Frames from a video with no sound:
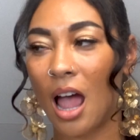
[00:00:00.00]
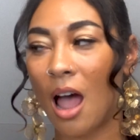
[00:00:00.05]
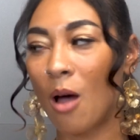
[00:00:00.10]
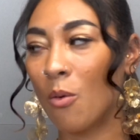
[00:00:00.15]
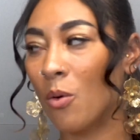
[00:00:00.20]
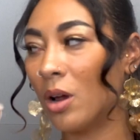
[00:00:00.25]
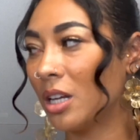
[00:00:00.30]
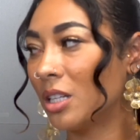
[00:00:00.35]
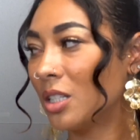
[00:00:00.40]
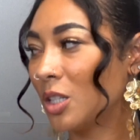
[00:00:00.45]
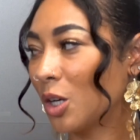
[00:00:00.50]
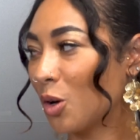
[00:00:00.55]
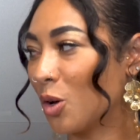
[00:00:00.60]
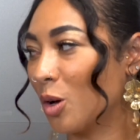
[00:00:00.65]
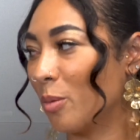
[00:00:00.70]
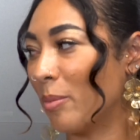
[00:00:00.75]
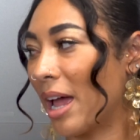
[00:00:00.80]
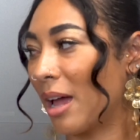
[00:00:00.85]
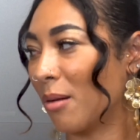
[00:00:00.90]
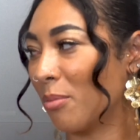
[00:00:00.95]
I want to
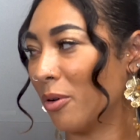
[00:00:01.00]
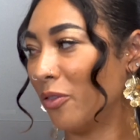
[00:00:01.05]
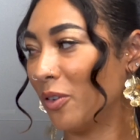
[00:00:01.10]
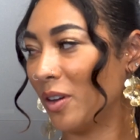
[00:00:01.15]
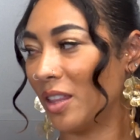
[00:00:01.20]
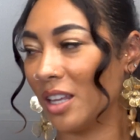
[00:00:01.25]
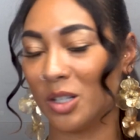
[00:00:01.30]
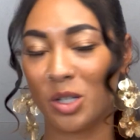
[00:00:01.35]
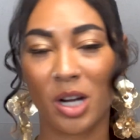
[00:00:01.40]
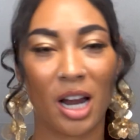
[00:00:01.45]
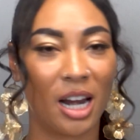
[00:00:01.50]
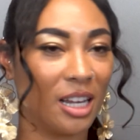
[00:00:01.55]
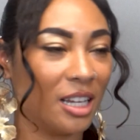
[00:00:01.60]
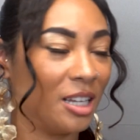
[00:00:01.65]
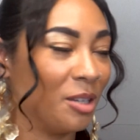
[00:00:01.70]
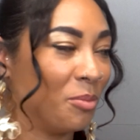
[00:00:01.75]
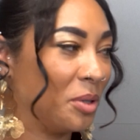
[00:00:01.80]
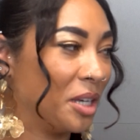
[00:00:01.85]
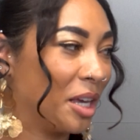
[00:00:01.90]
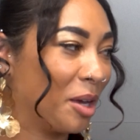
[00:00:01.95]
circle back before they try to
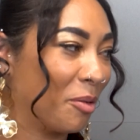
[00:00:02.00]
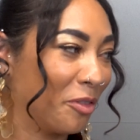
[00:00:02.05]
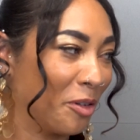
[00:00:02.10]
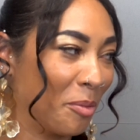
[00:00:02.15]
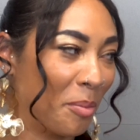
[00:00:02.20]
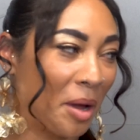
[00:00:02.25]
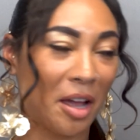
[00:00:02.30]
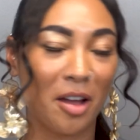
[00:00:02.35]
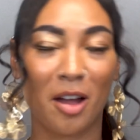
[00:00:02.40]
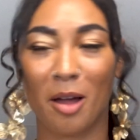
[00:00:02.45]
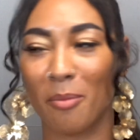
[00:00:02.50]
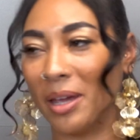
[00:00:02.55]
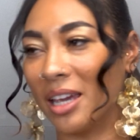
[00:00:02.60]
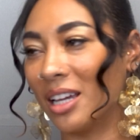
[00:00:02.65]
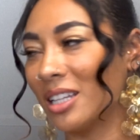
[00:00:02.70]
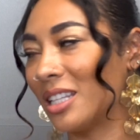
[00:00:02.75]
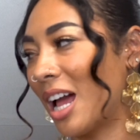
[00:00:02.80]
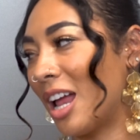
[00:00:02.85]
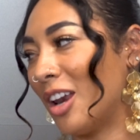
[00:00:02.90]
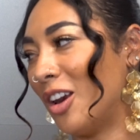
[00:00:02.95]
eat me up for my comment,
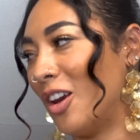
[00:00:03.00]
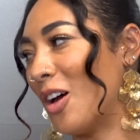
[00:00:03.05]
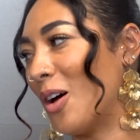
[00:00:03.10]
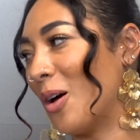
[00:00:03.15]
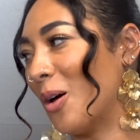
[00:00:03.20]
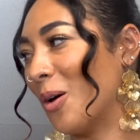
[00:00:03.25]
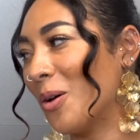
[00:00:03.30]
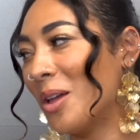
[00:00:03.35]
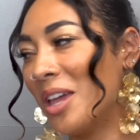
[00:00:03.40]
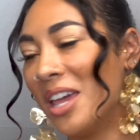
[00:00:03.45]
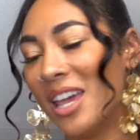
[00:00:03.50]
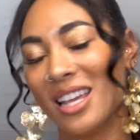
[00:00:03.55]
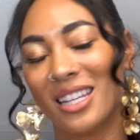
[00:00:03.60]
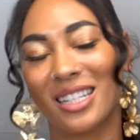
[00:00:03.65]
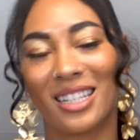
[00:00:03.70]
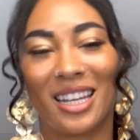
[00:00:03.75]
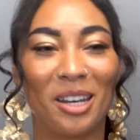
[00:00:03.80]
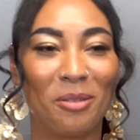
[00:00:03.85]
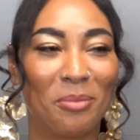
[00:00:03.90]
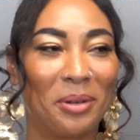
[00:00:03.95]
because I know
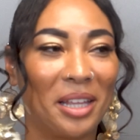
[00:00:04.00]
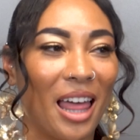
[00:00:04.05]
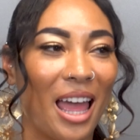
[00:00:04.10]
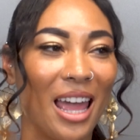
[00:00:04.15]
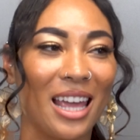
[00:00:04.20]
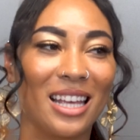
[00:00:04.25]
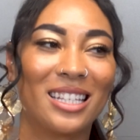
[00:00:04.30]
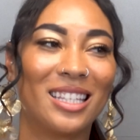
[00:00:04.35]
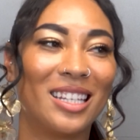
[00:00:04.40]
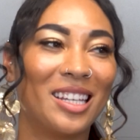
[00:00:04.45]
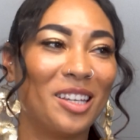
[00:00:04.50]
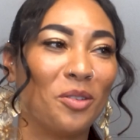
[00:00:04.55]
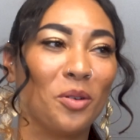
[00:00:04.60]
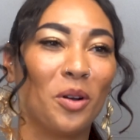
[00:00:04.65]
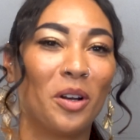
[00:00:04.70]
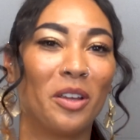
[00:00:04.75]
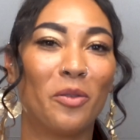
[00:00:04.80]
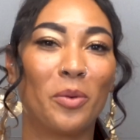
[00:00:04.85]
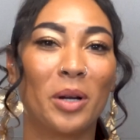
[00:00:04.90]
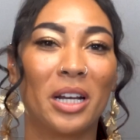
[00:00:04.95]
it's going to be like, see, you
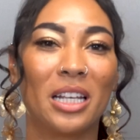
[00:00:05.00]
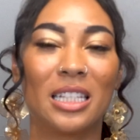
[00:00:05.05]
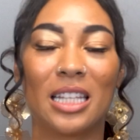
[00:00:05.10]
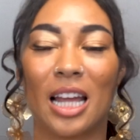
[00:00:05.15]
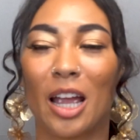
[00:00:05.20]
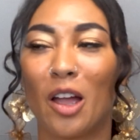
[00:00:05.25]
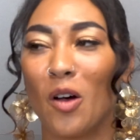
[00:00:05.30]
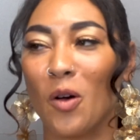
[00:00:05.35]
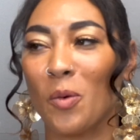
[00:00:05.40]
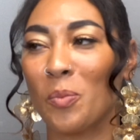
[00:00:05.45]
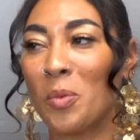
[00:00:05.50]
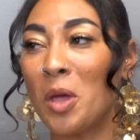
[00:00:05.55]
don't even want to stay home.